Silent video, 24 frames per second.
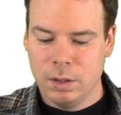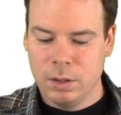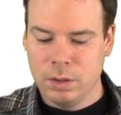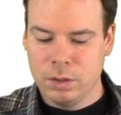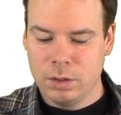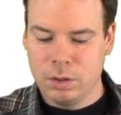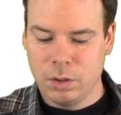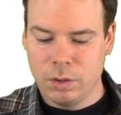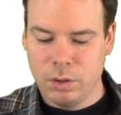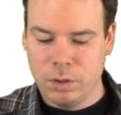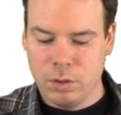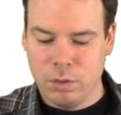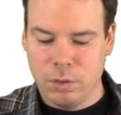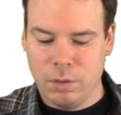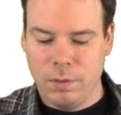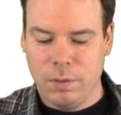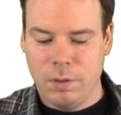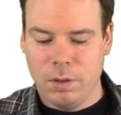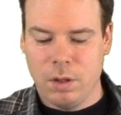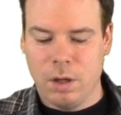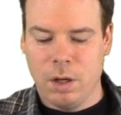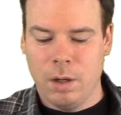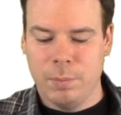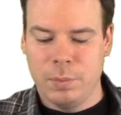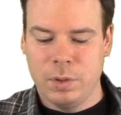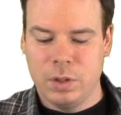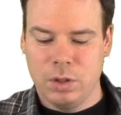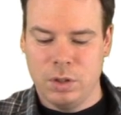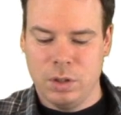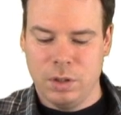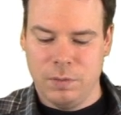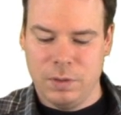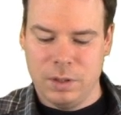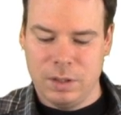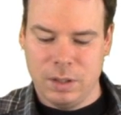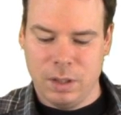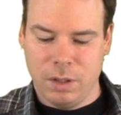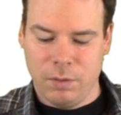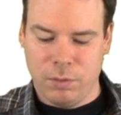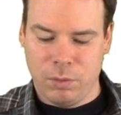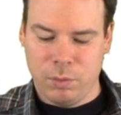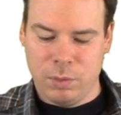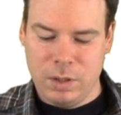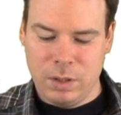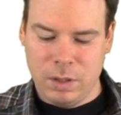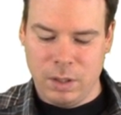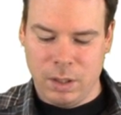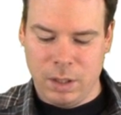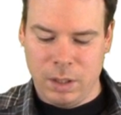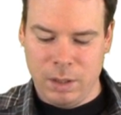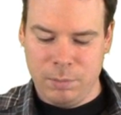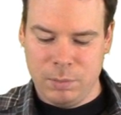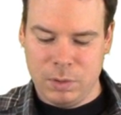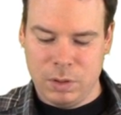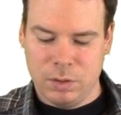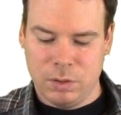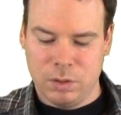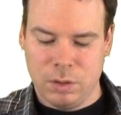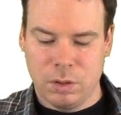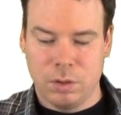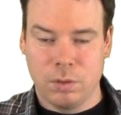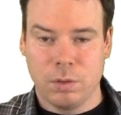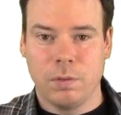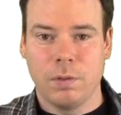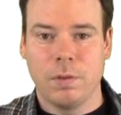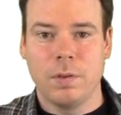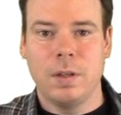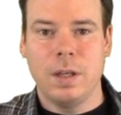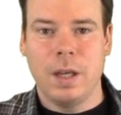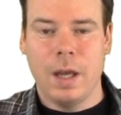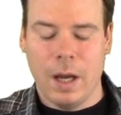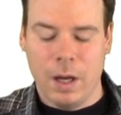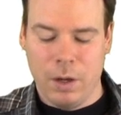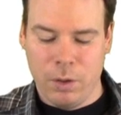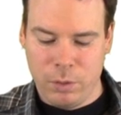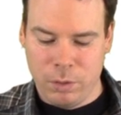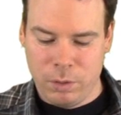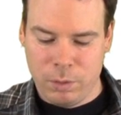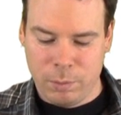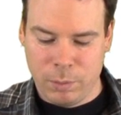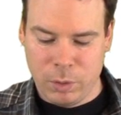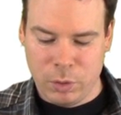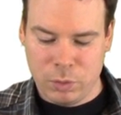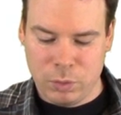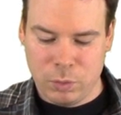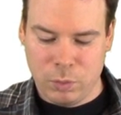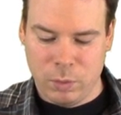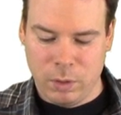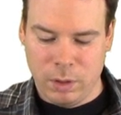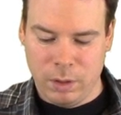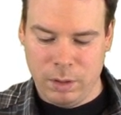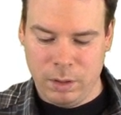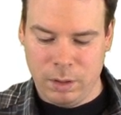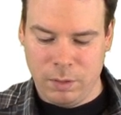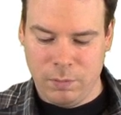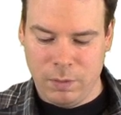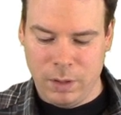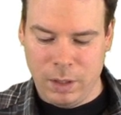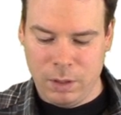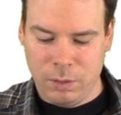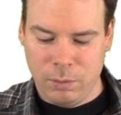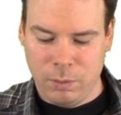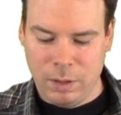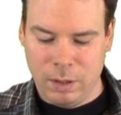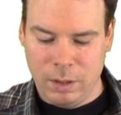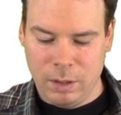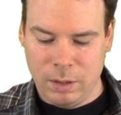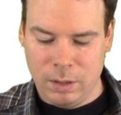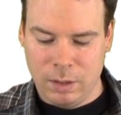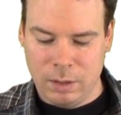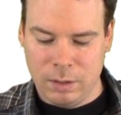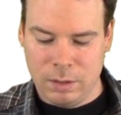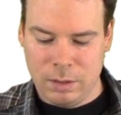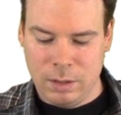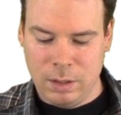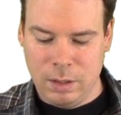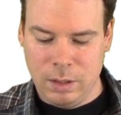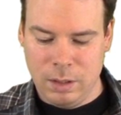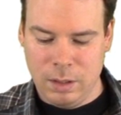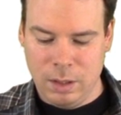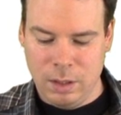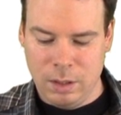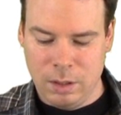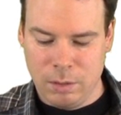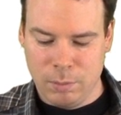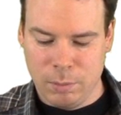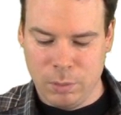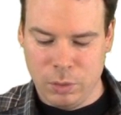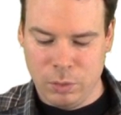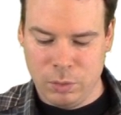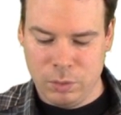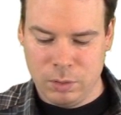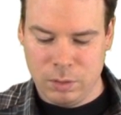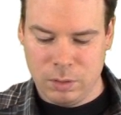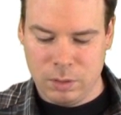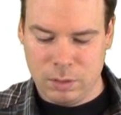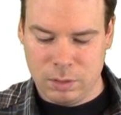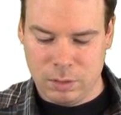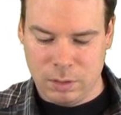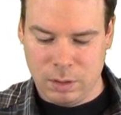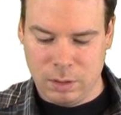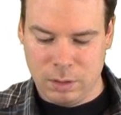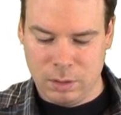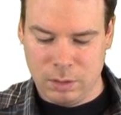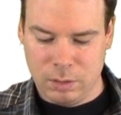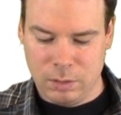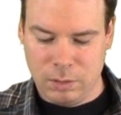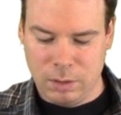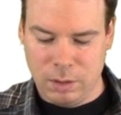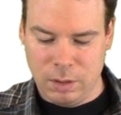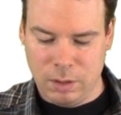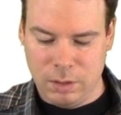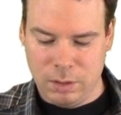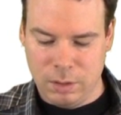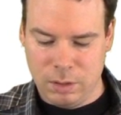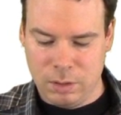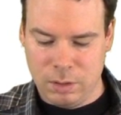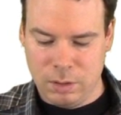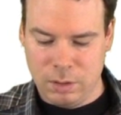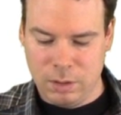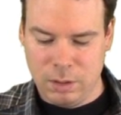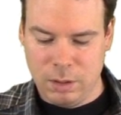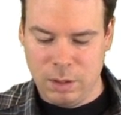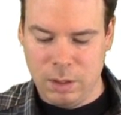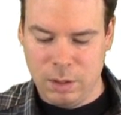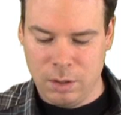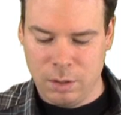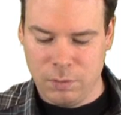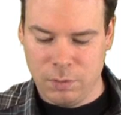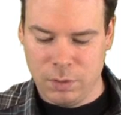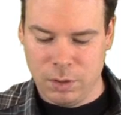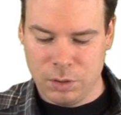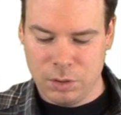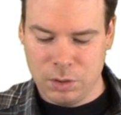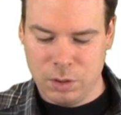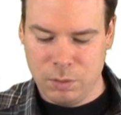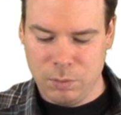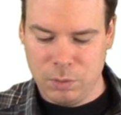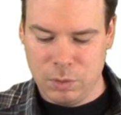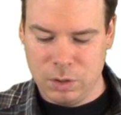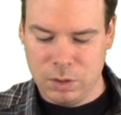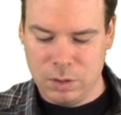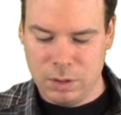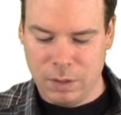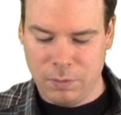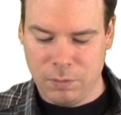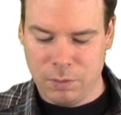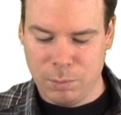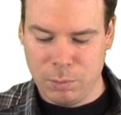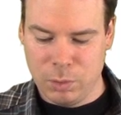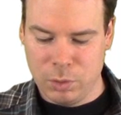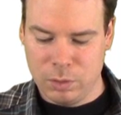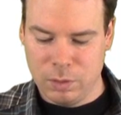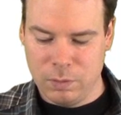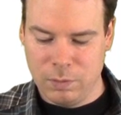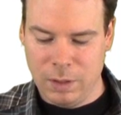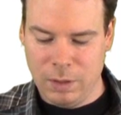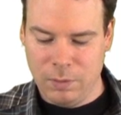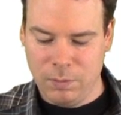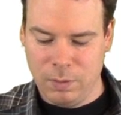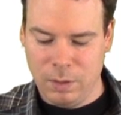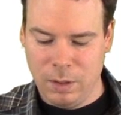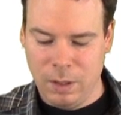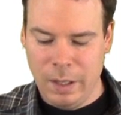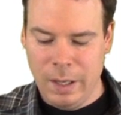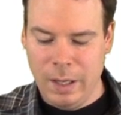So the derivative of the composition of itself 3 times is the derivative of the outermost one evaluated at the innermost, so the inner function, which is f composed of f.